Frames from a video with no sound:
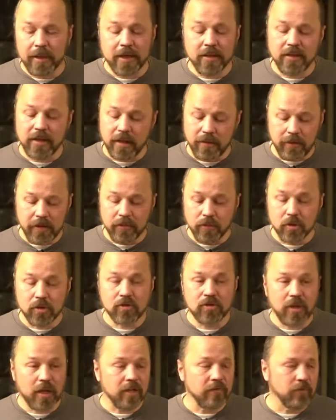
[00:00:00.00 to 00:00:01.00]
And David was
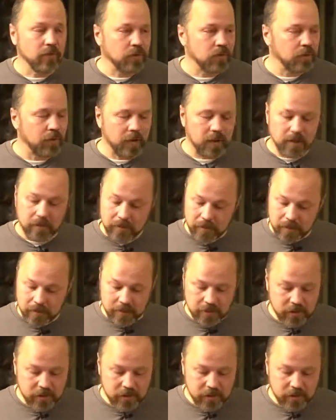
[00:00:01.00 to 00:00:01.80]
thankful to her.